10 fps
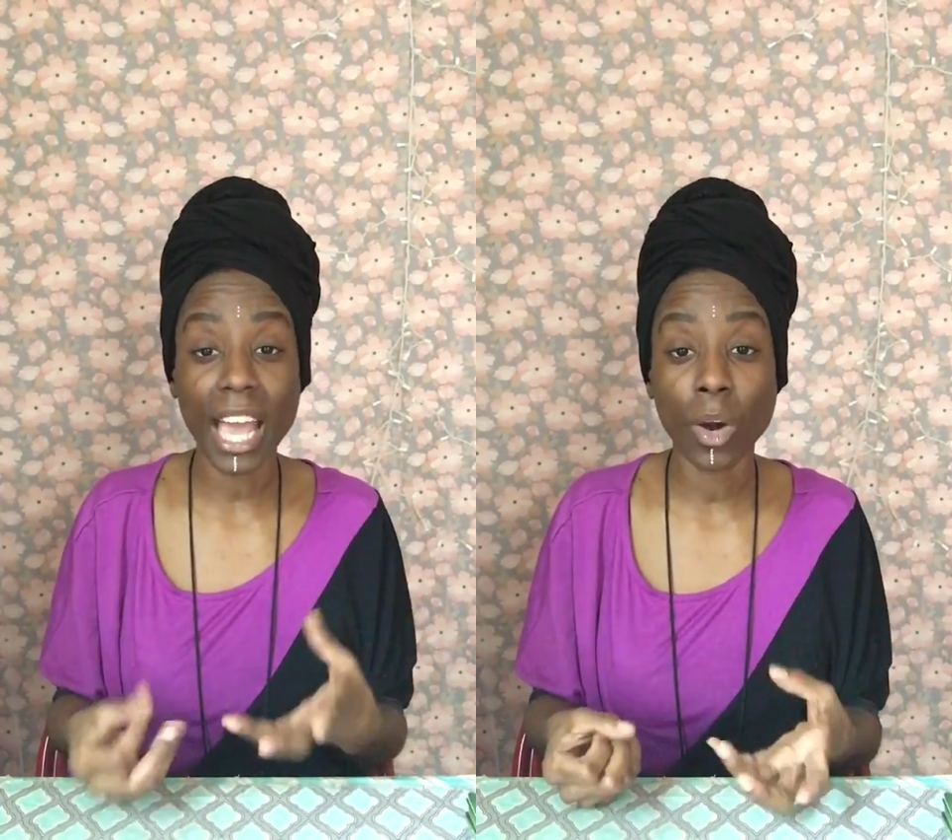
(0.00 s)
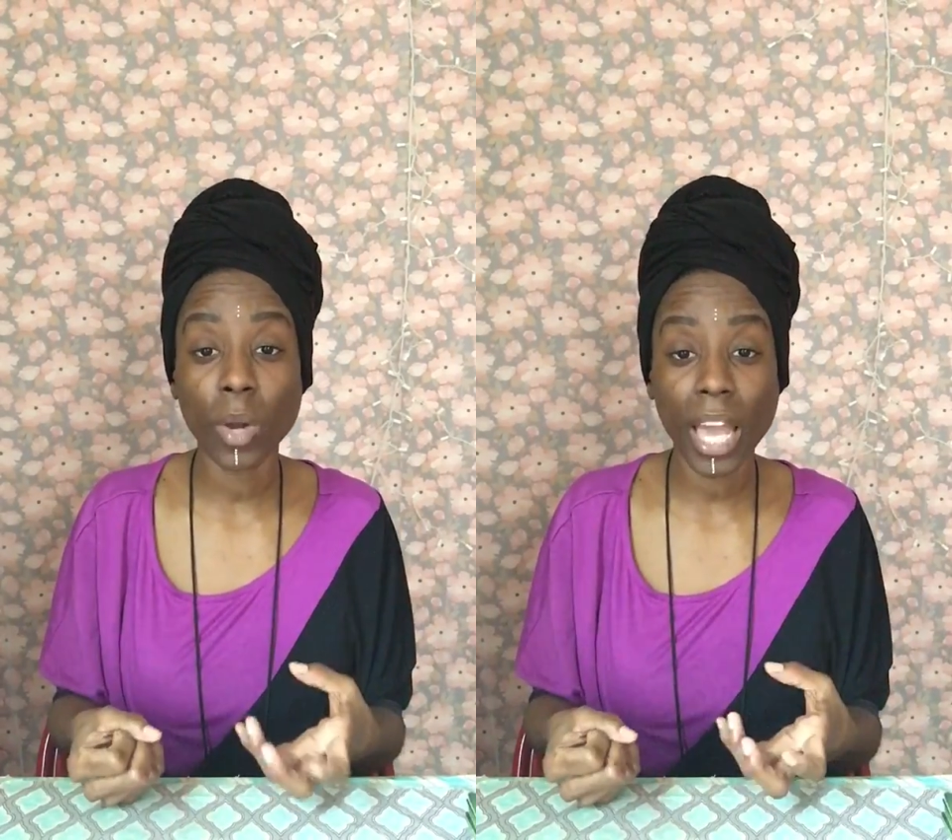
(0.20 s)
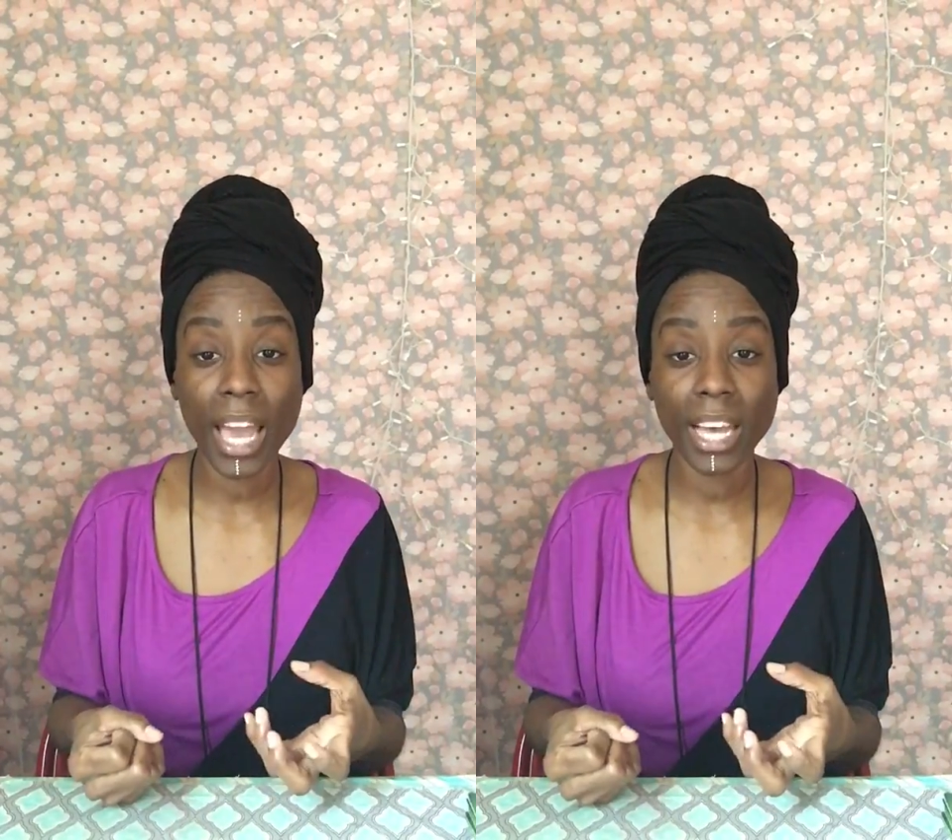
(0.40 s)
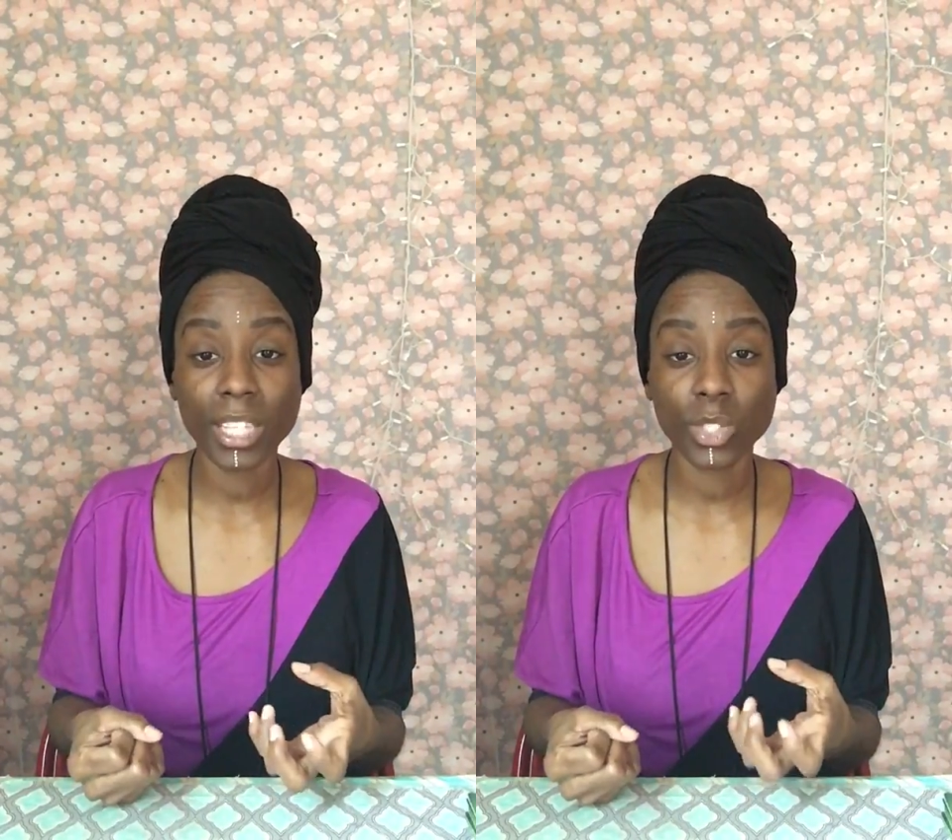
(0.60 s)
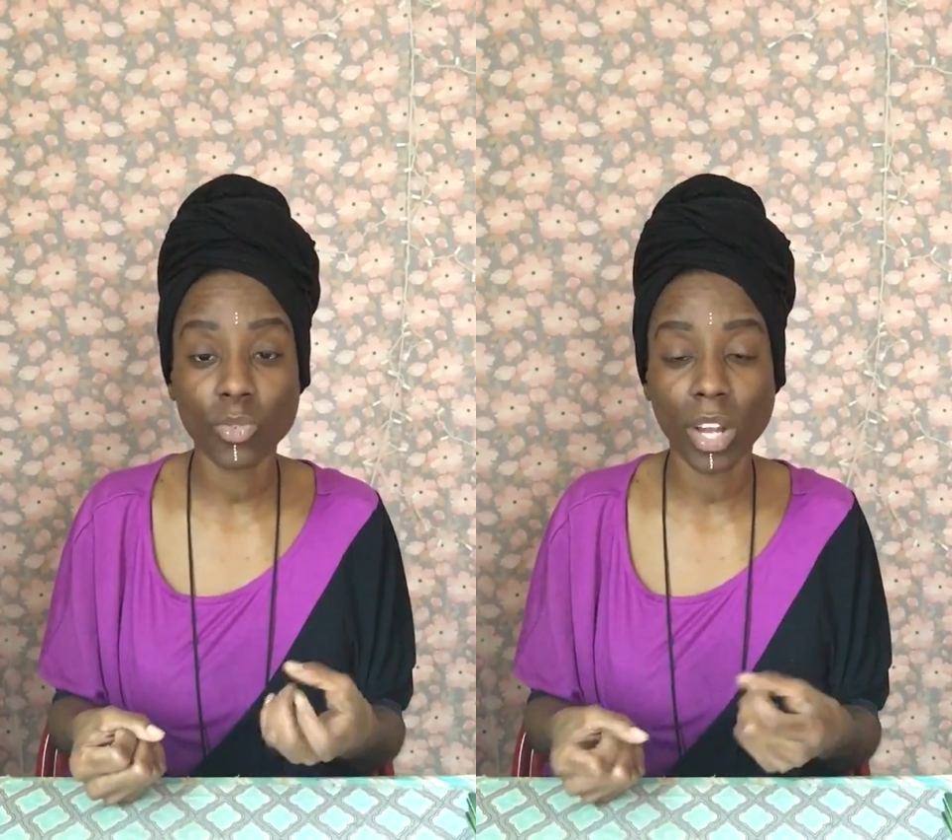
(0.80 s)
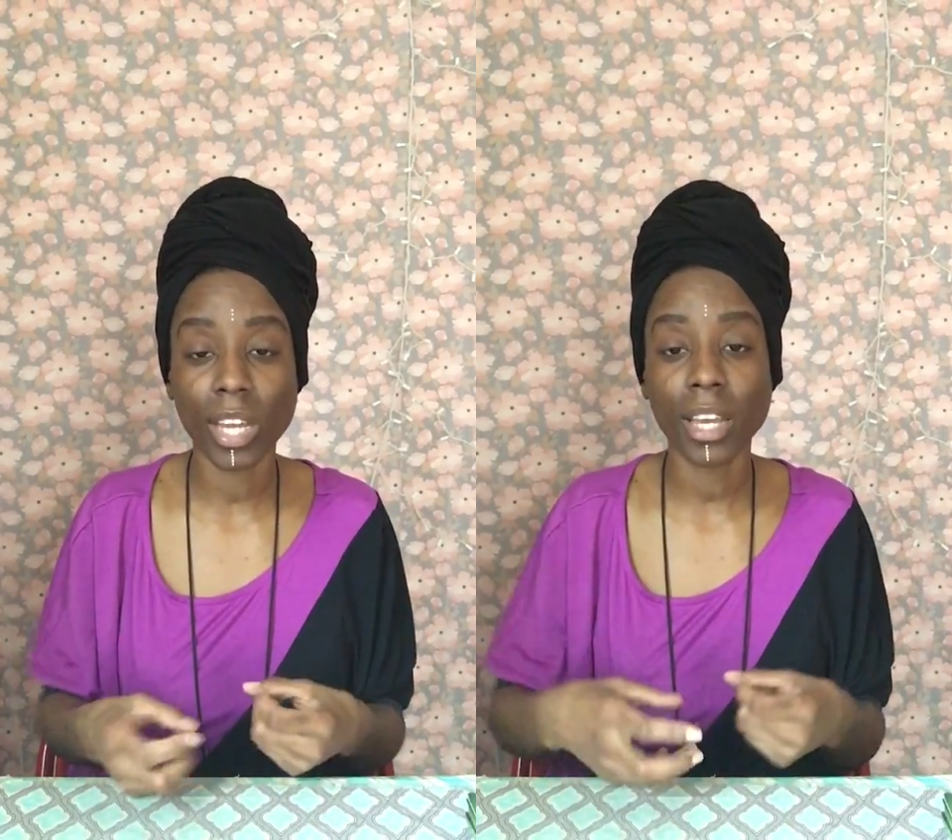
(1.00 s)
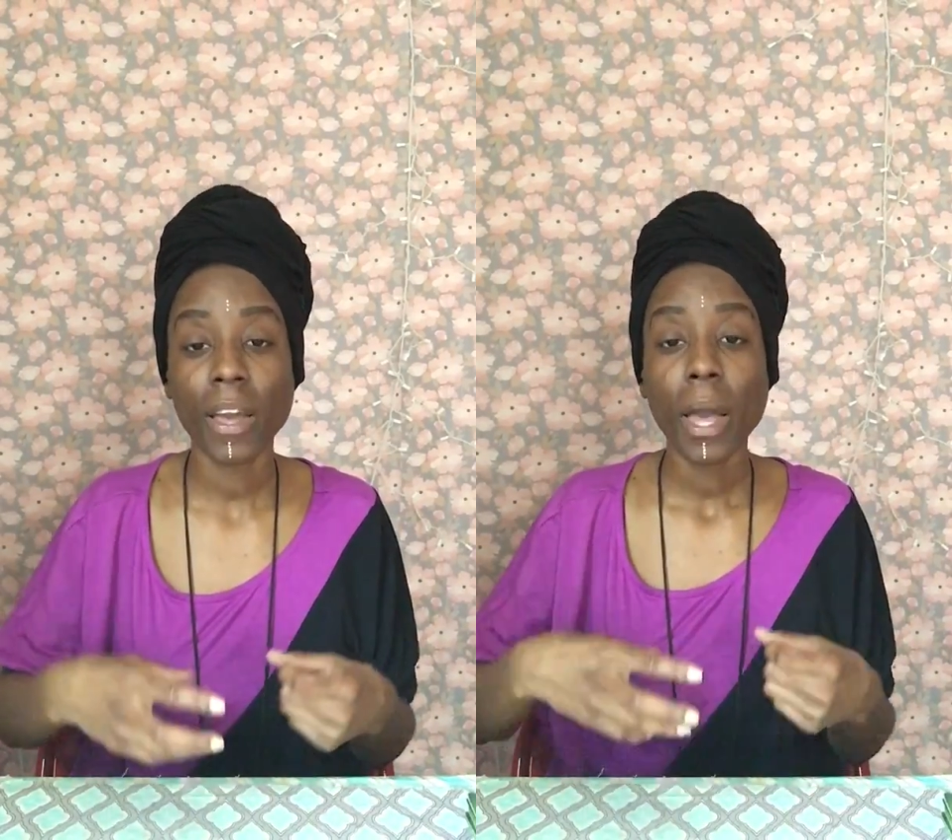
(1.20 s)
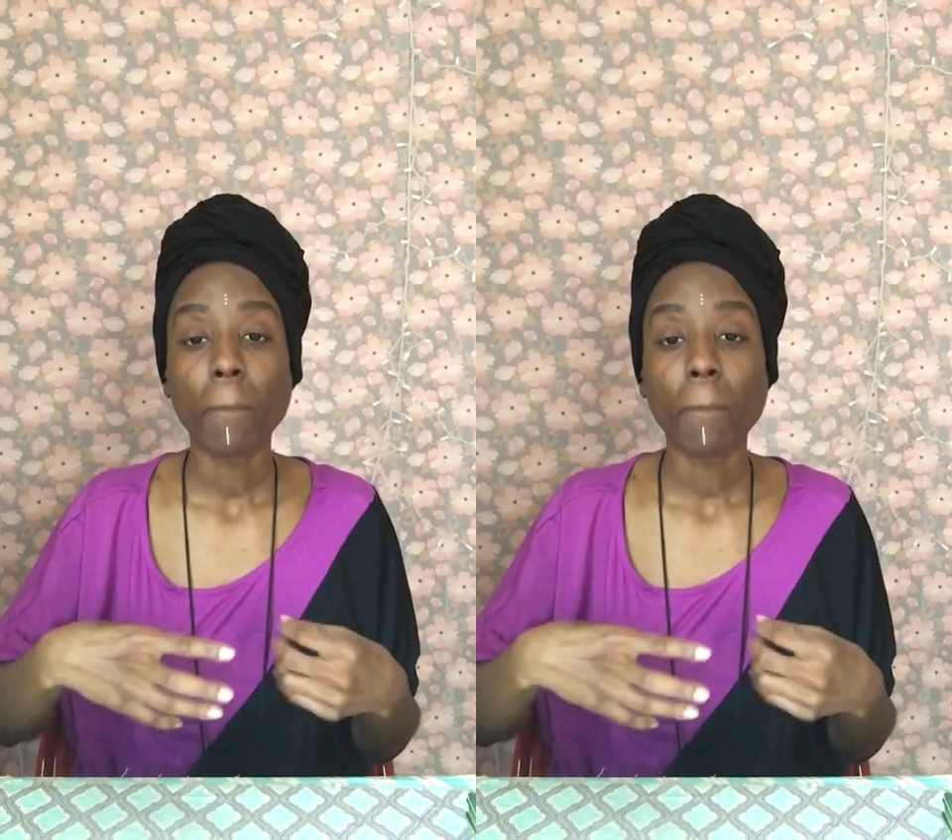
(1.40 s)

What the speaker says: outcast, right?